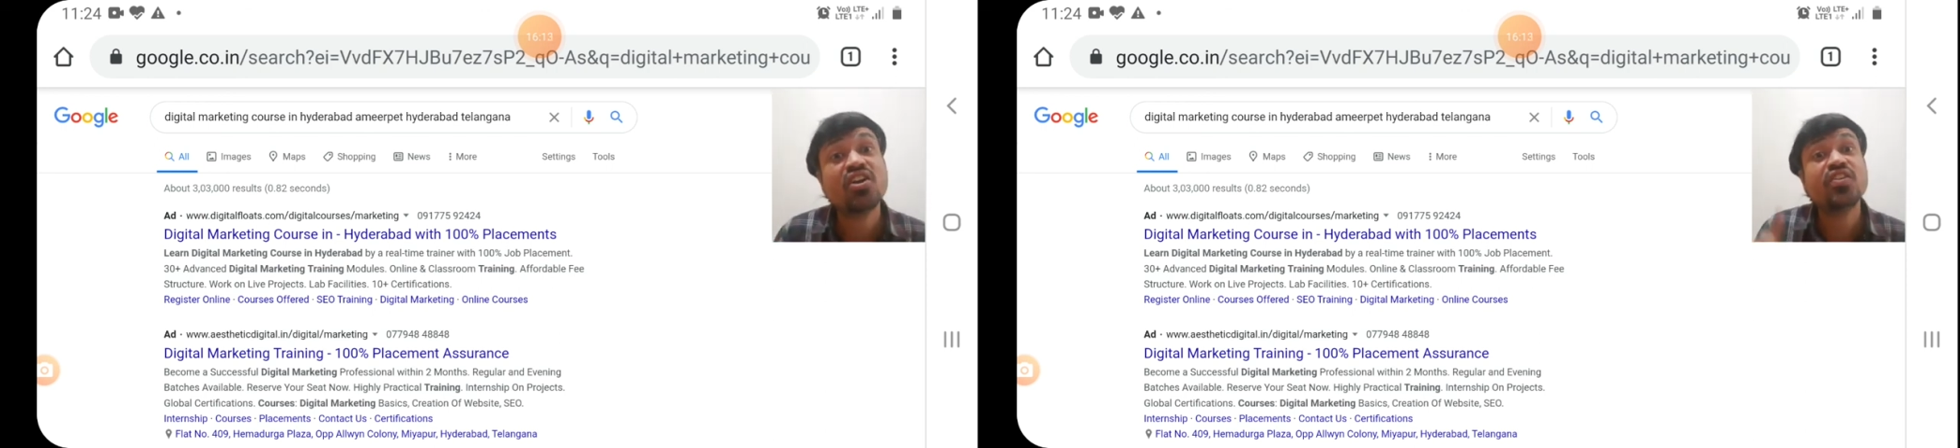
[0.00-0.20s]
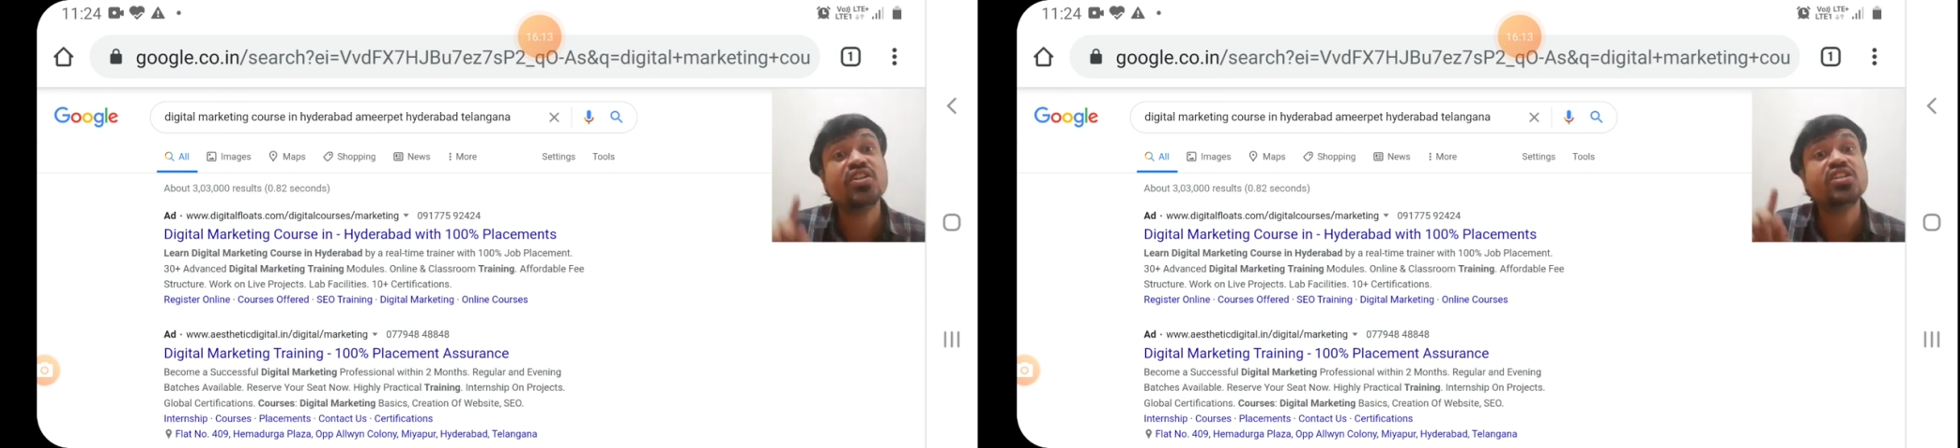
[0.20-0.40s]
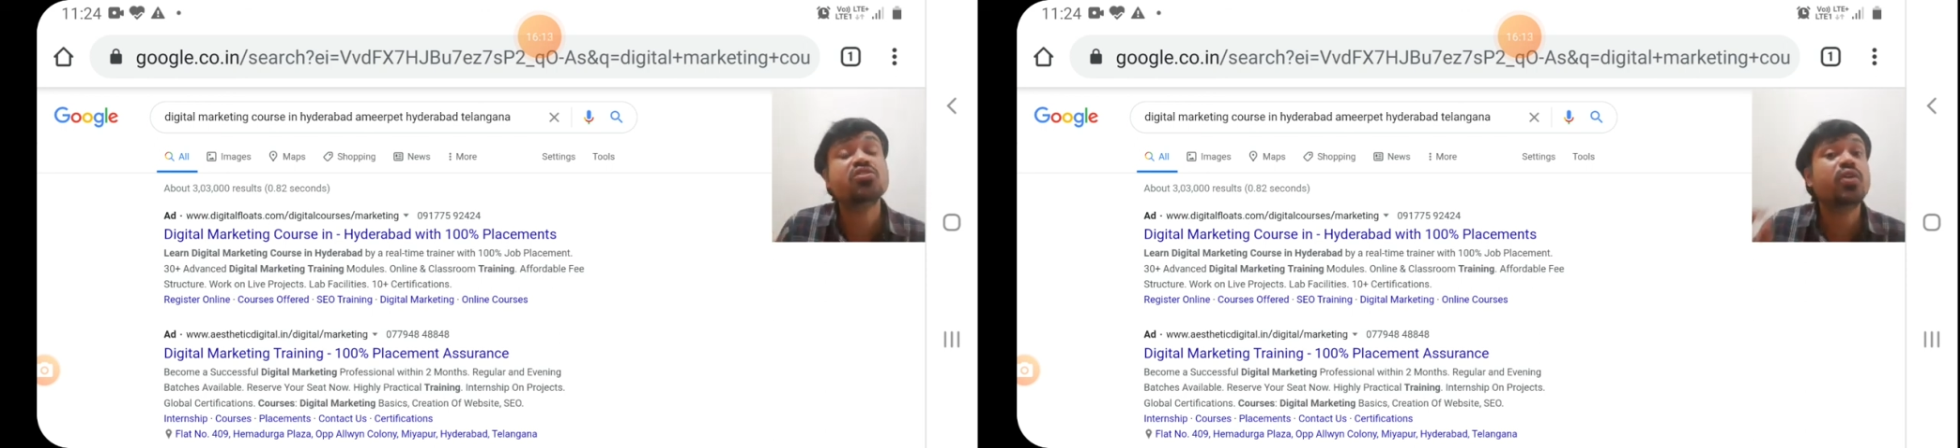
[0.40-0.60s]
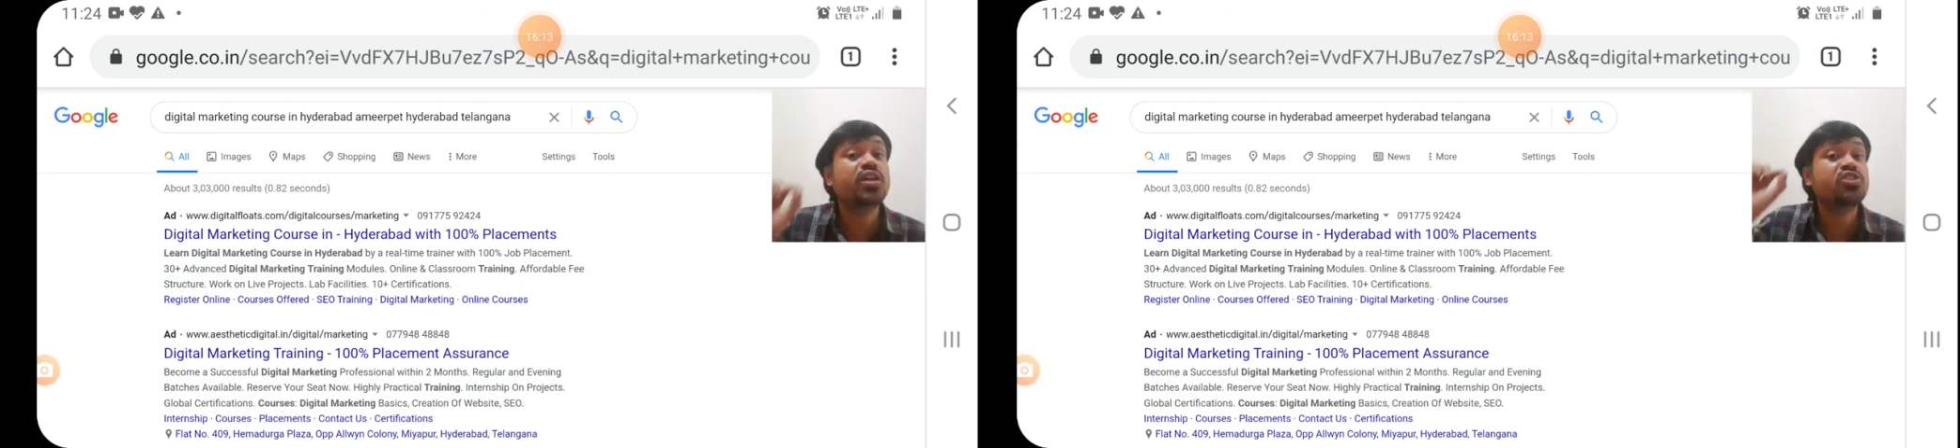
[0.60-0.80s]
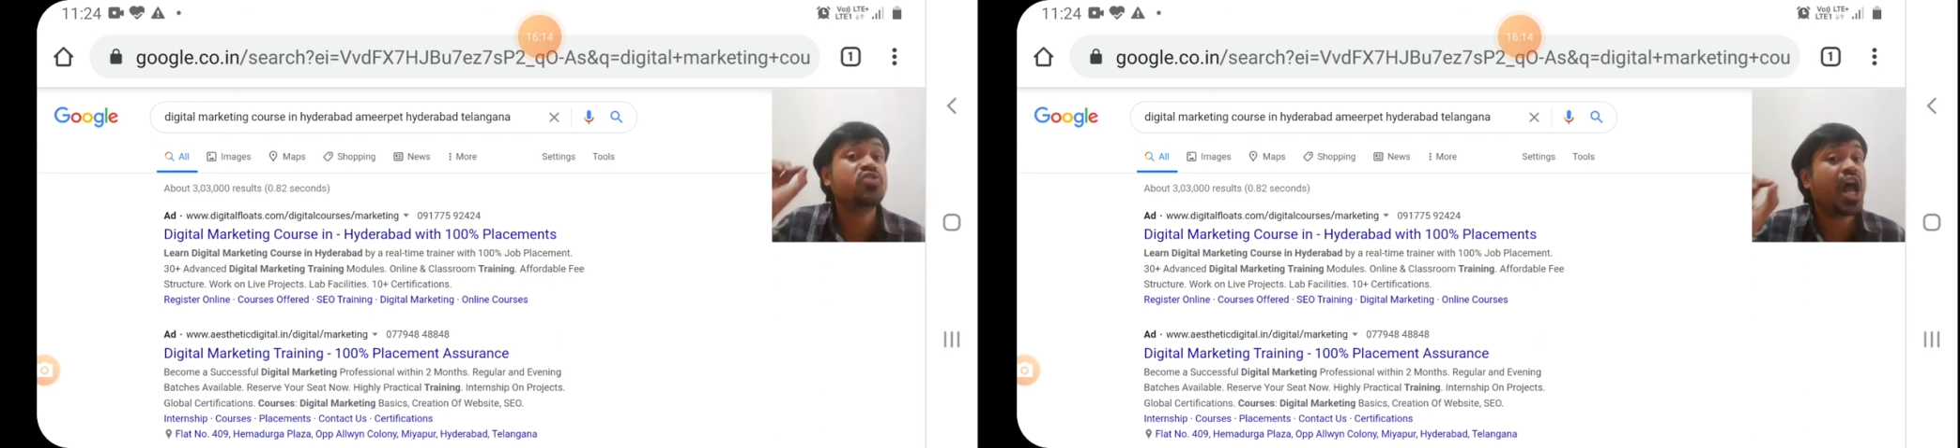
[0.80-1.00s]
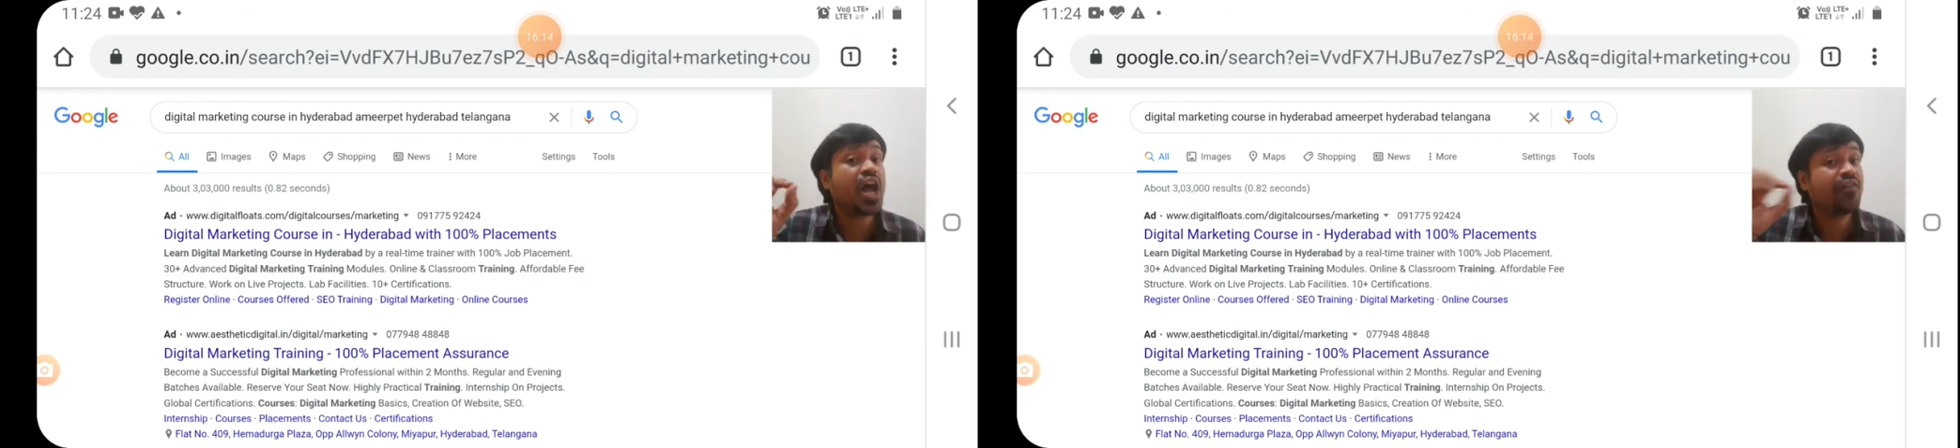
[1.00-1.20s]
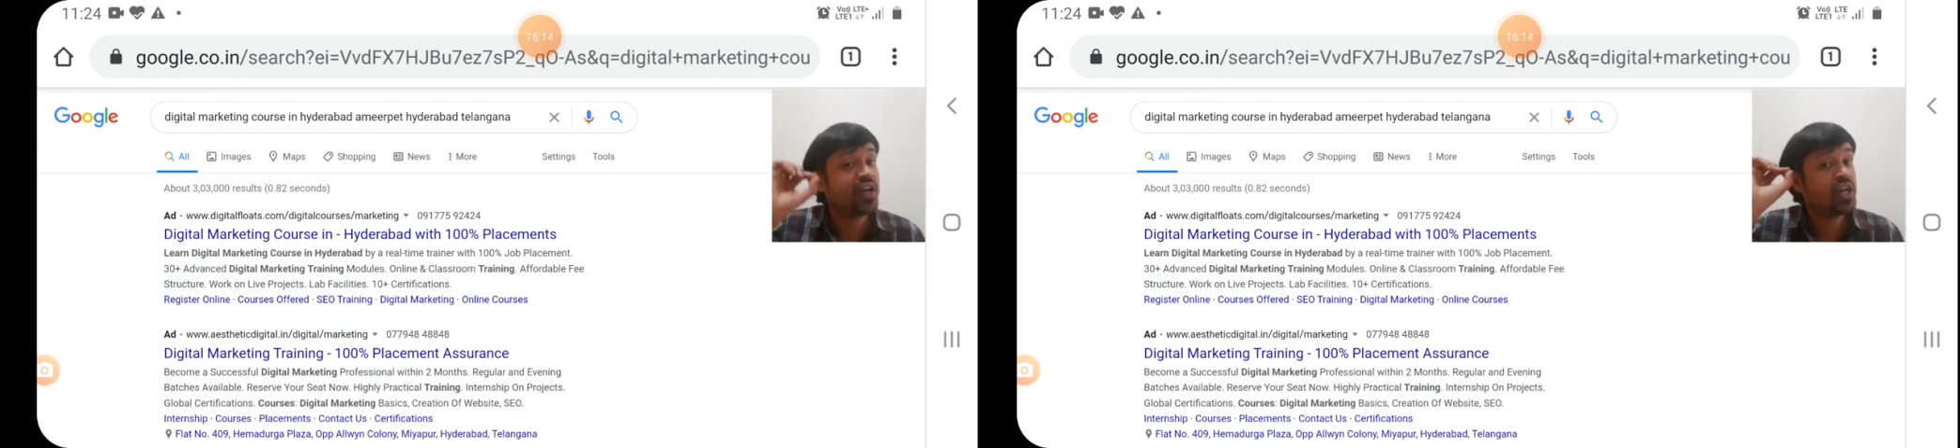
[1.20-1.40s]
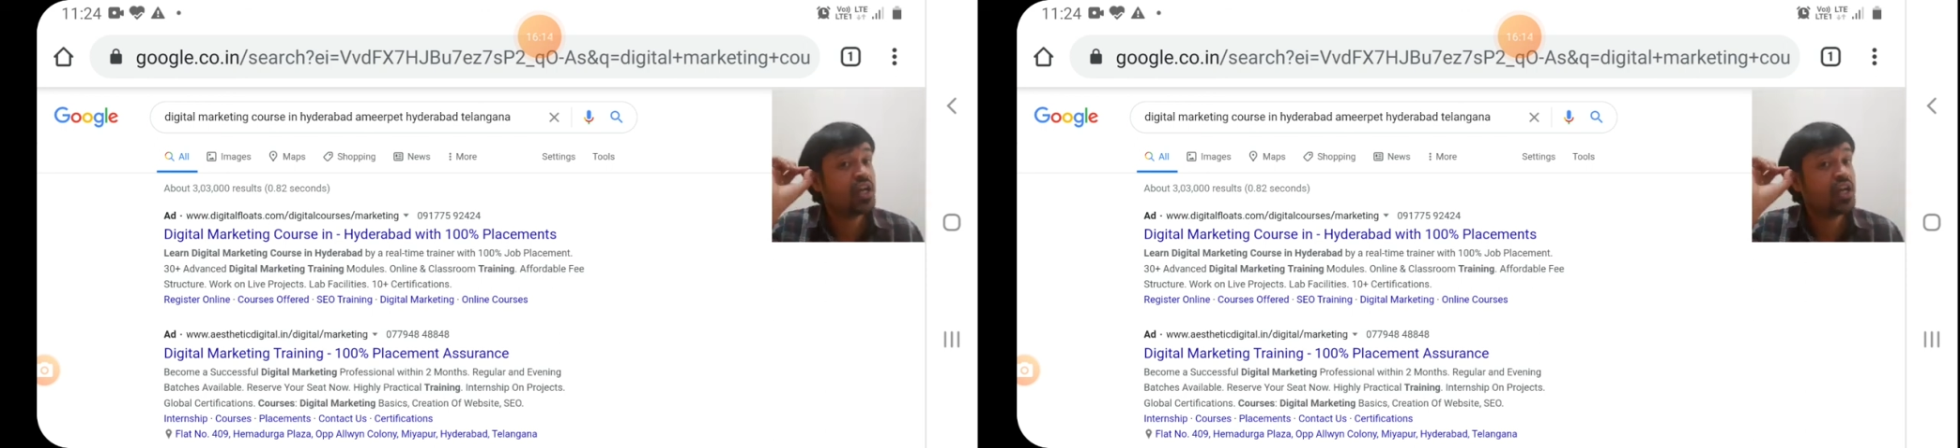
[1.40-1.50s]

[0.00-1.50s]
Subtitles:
which is going to have a